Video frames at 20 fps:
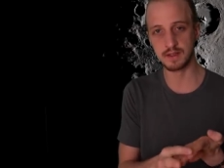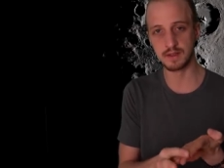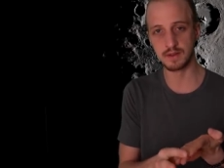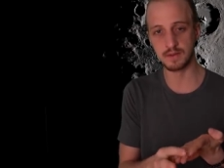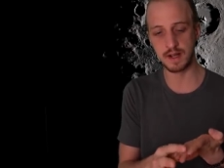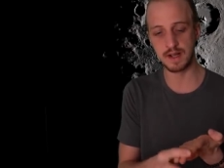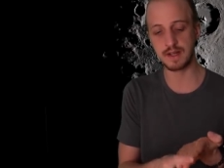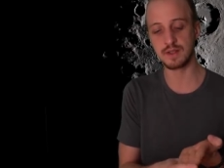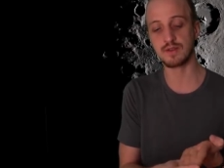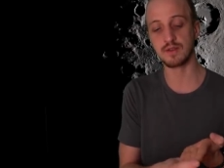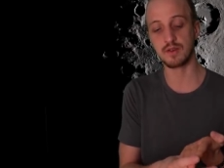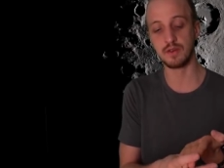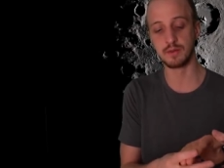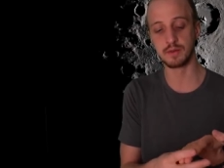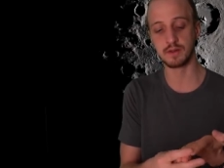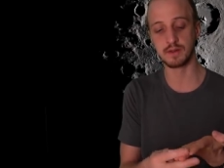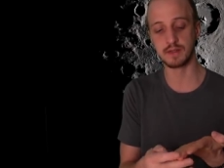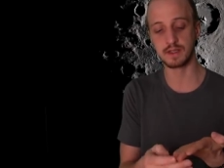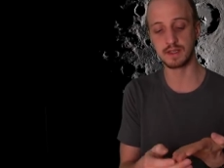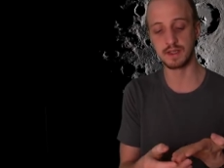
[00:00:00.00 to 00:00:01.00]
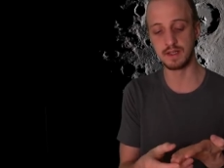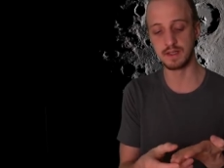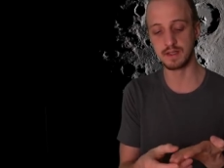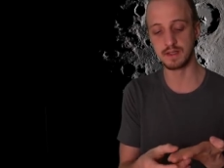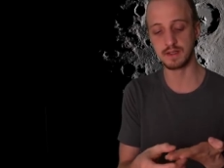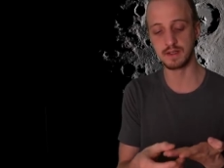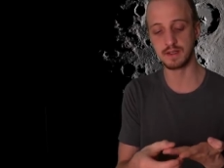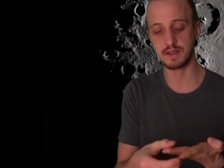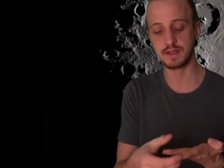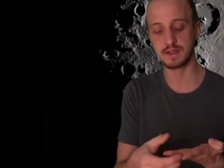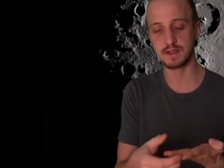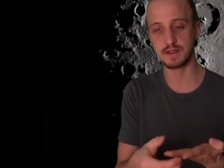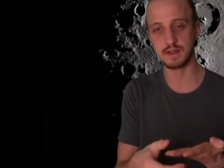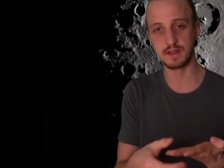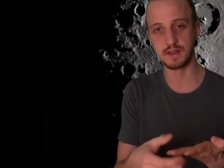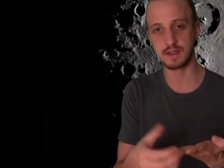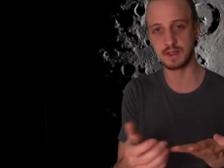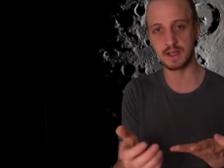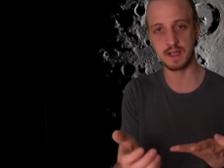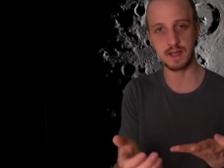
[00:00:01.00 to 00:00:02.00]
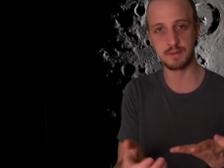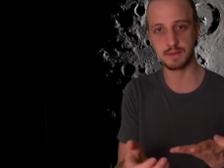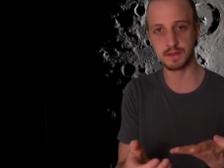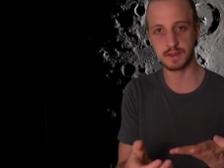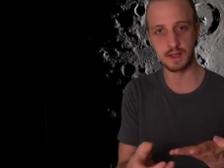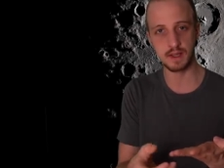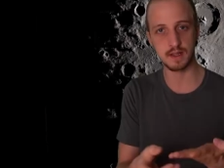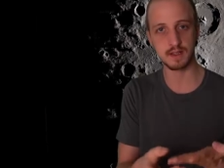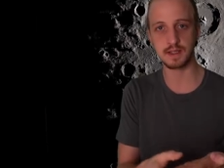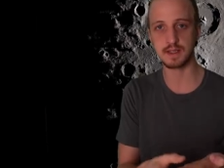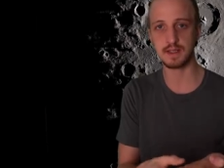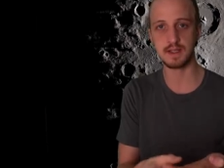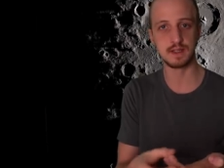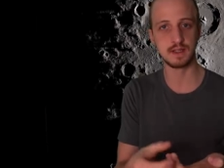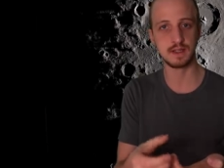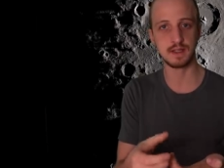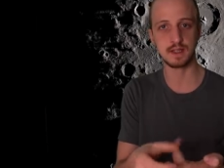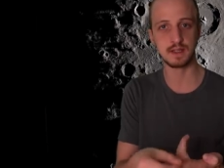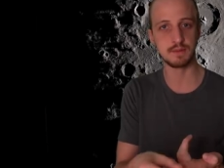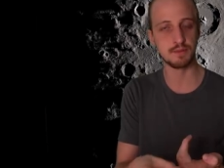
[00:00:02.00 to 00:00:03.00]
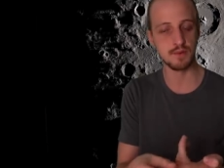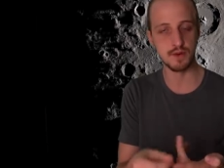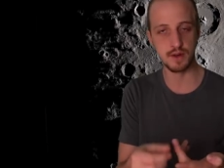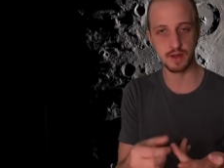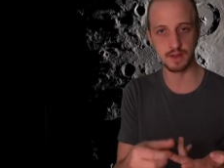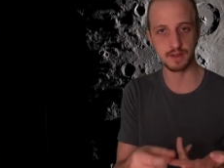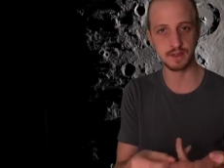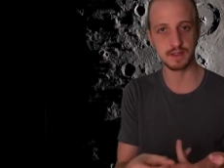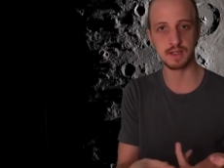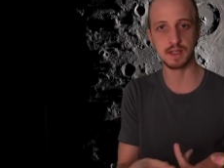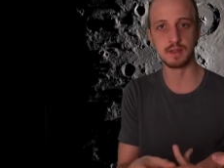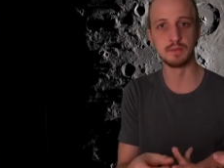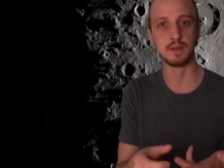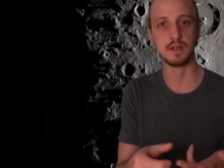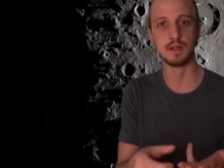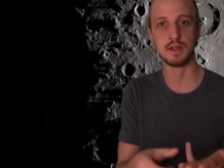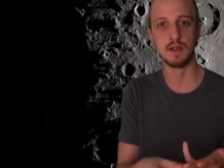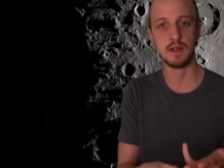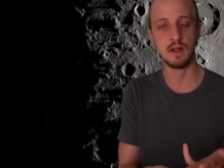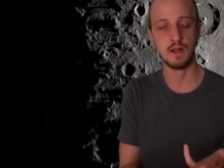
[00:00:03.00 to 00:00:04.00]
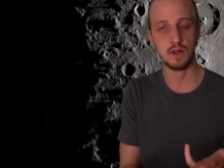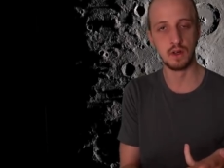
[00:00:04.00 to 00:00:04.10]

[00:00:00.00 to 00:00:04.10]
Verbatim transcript: So an astronomical season is the same to the other seasons, spring, summer,